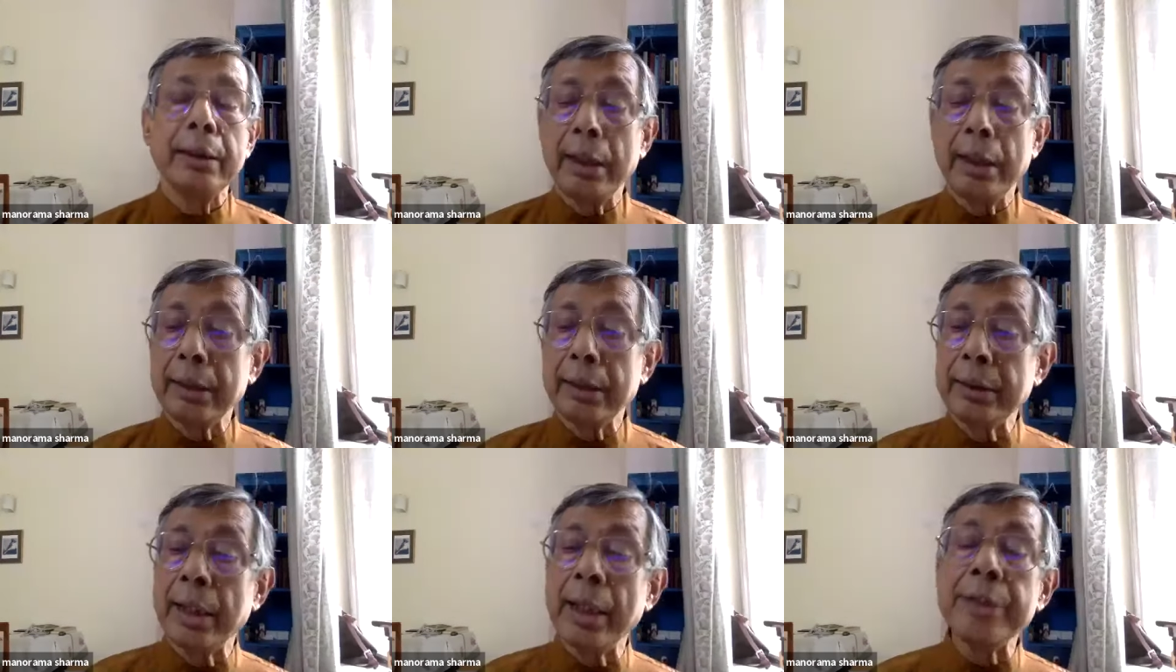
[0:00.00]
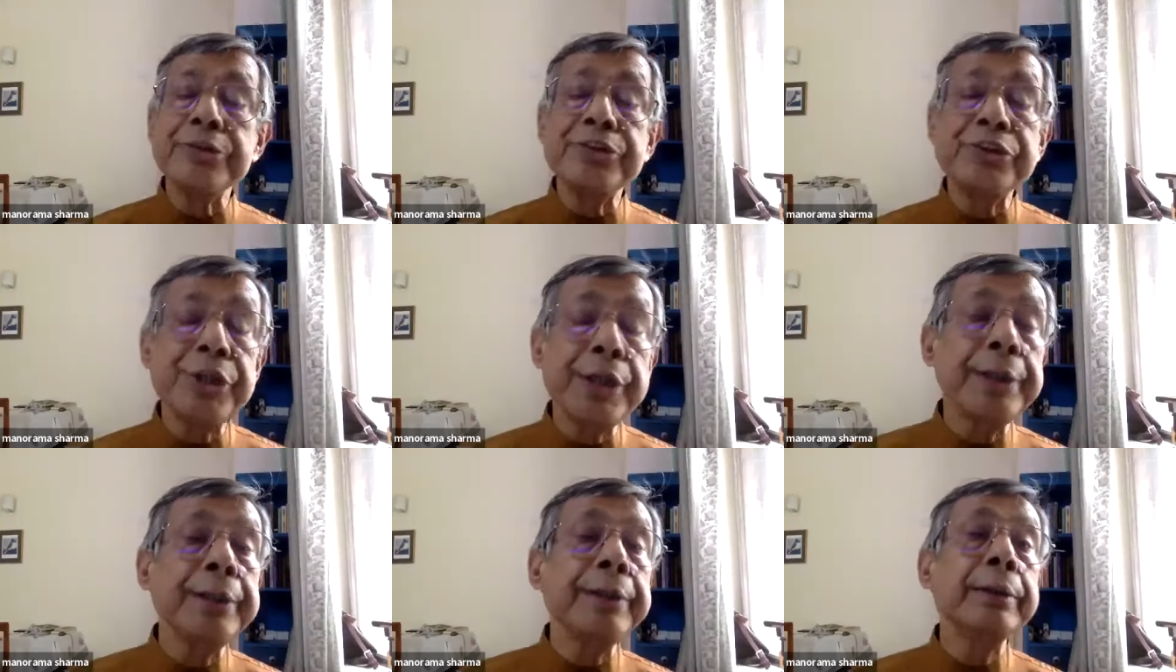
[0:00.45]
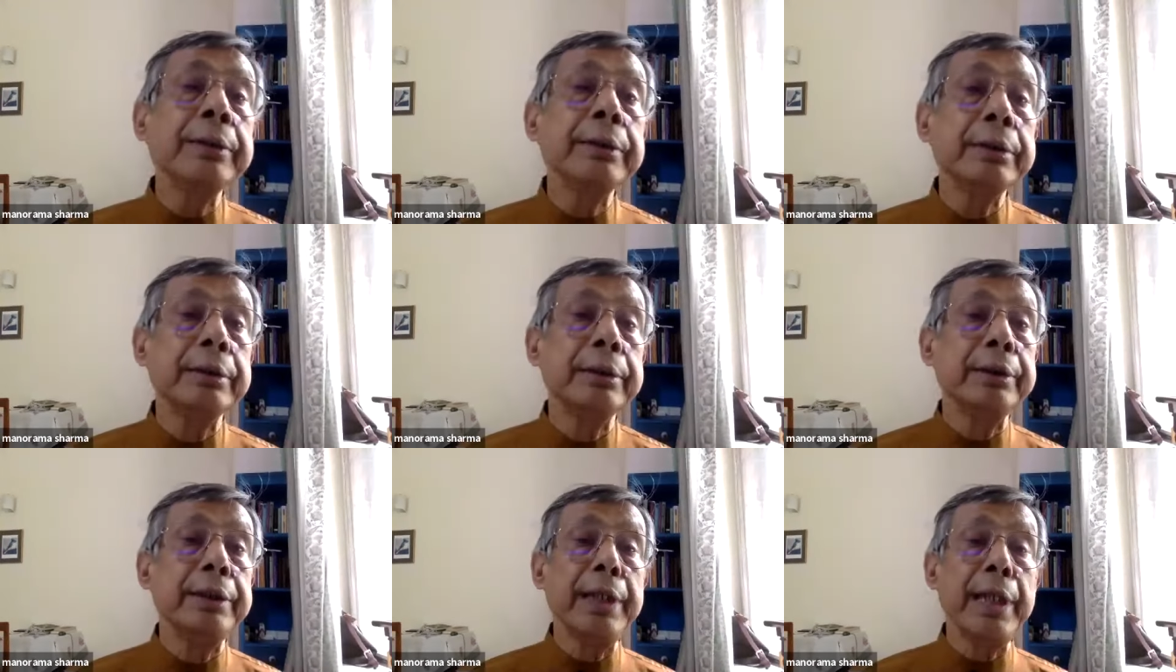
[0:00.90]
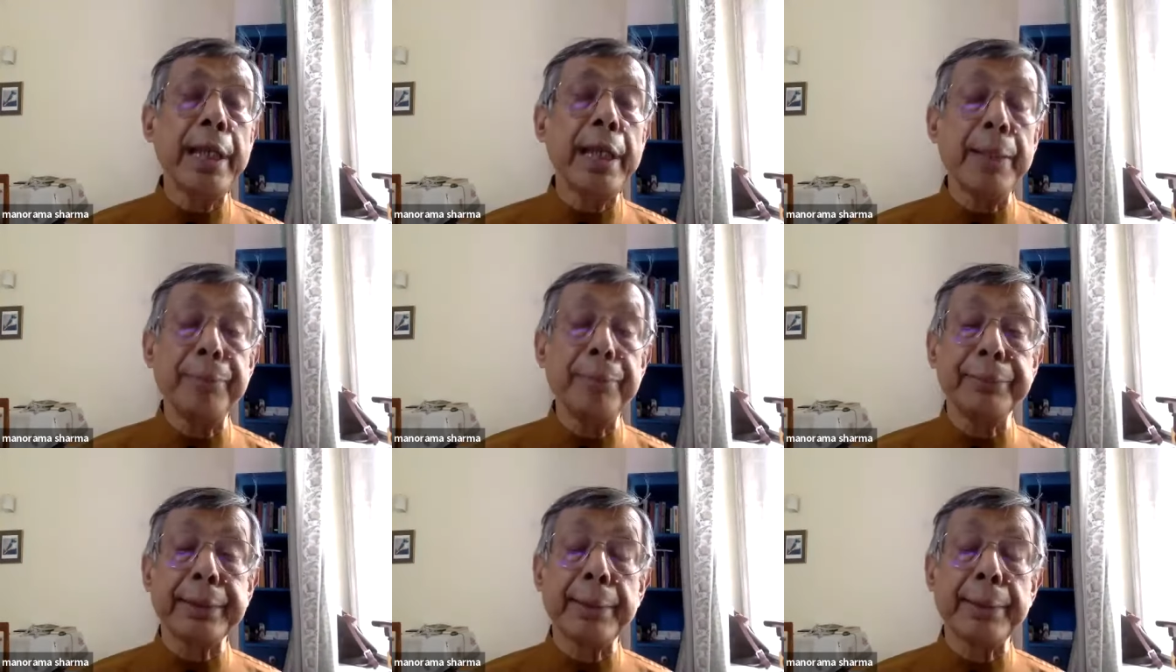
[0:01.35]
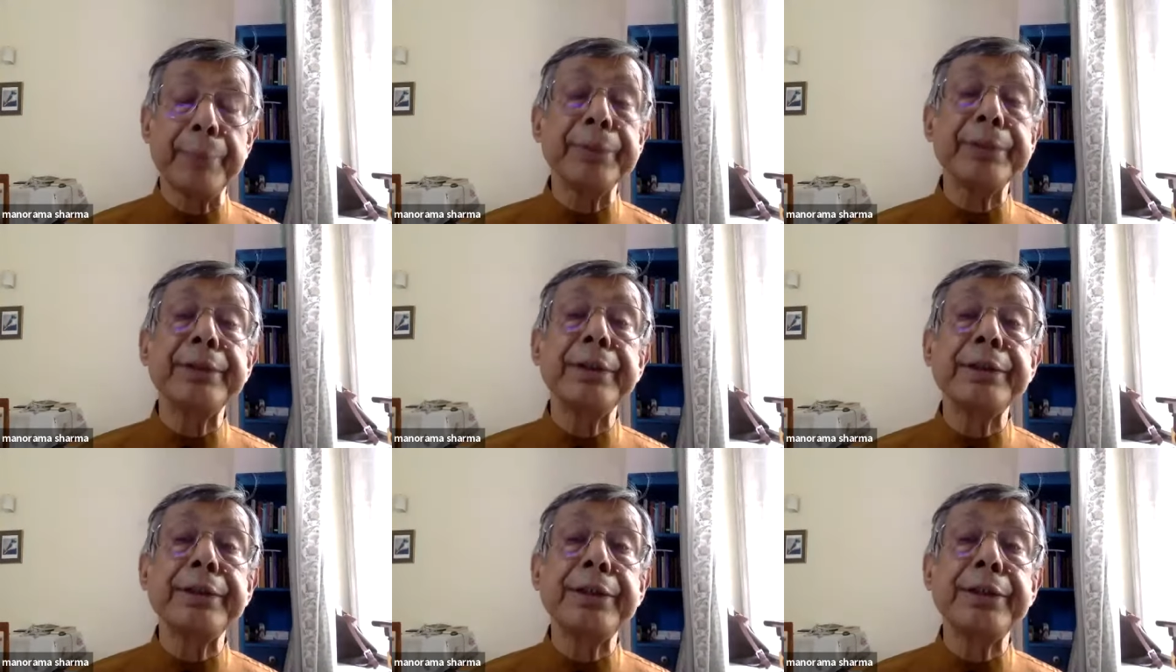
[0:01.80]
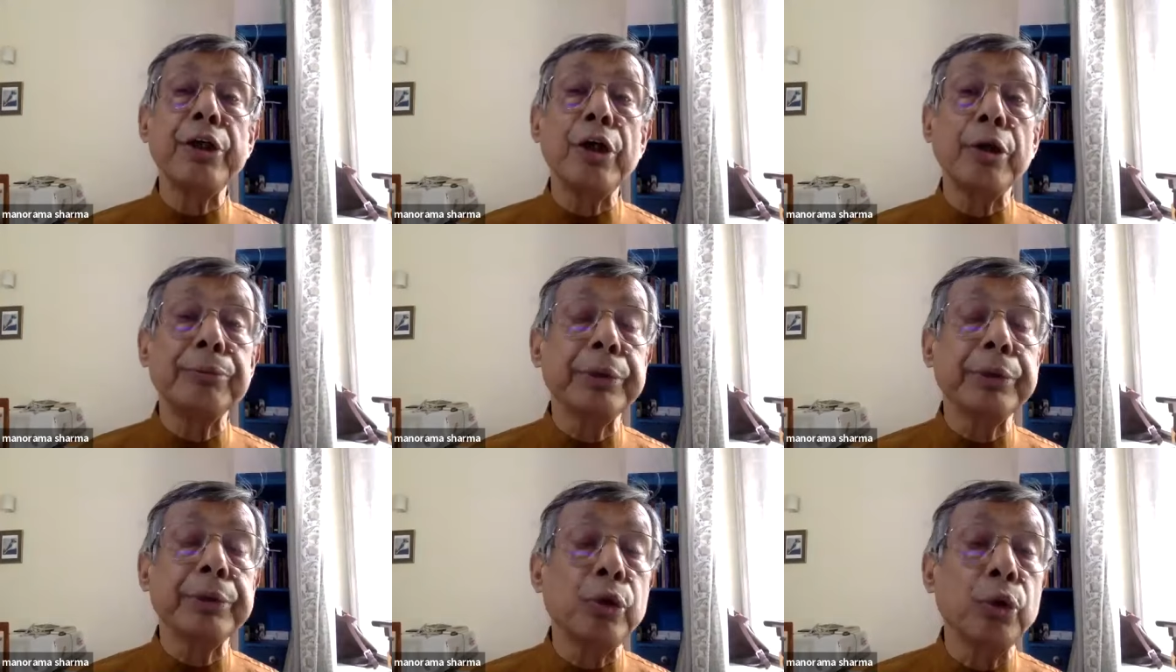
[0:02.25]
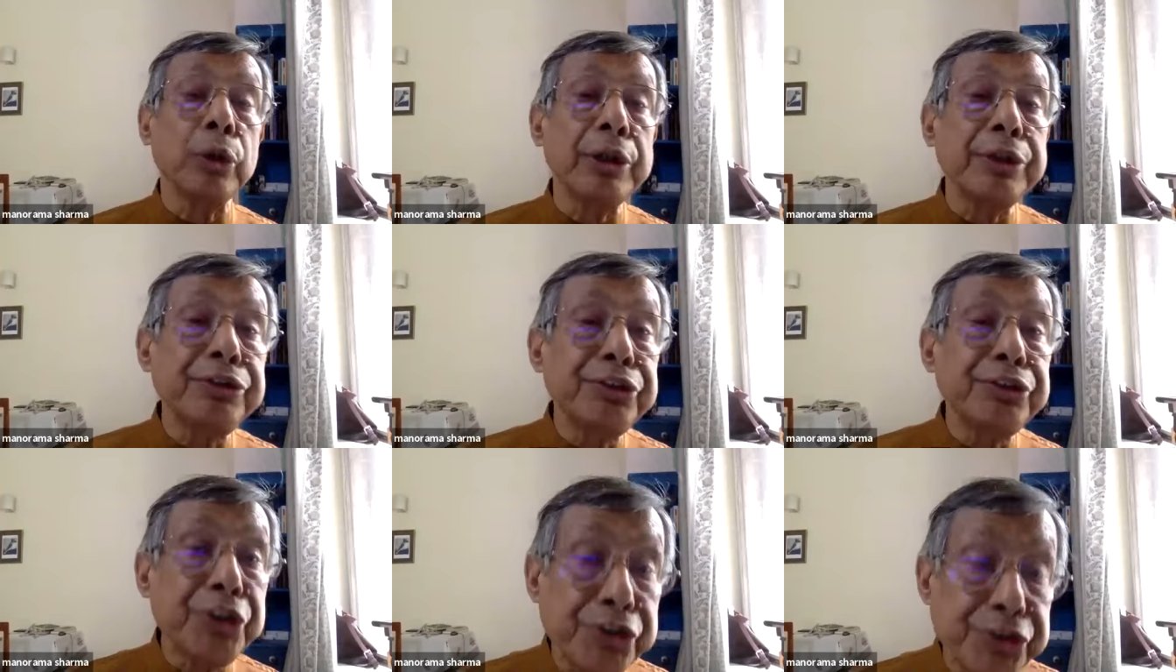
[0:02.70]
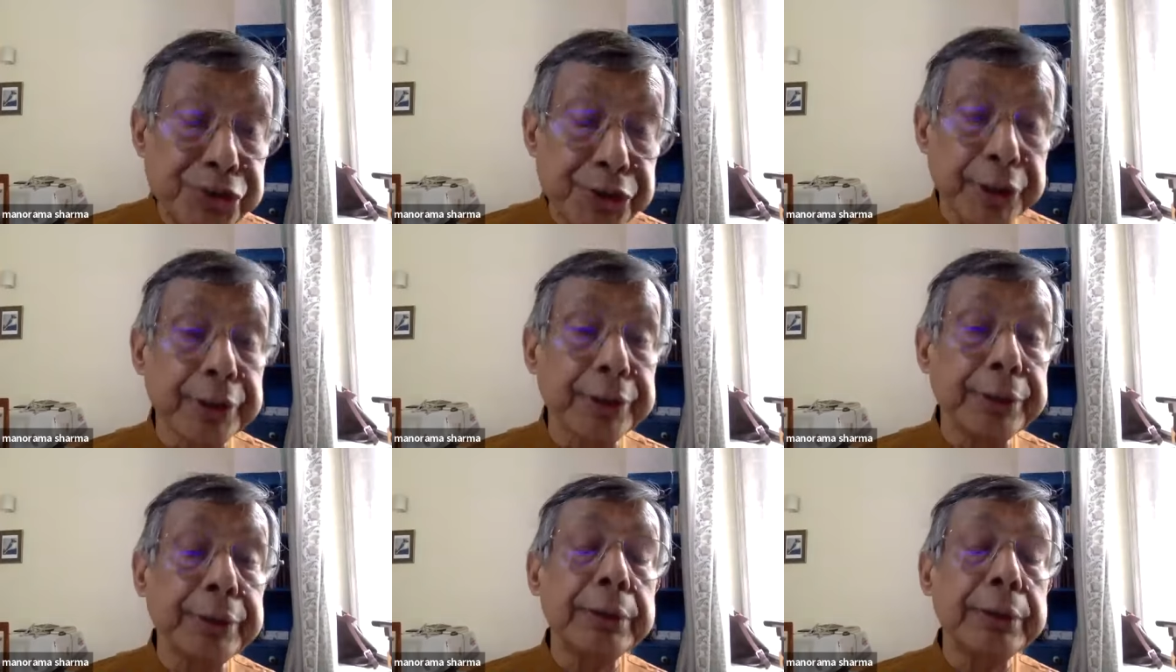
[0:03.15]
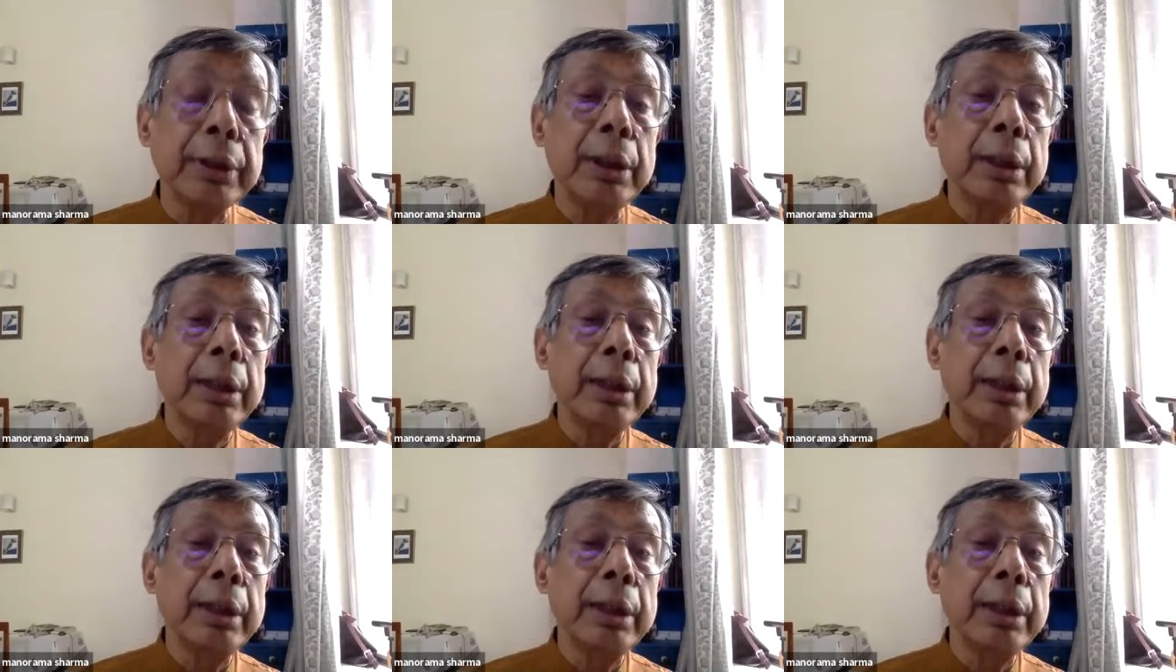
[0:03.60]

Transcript: enhancing the capacity of the college teachers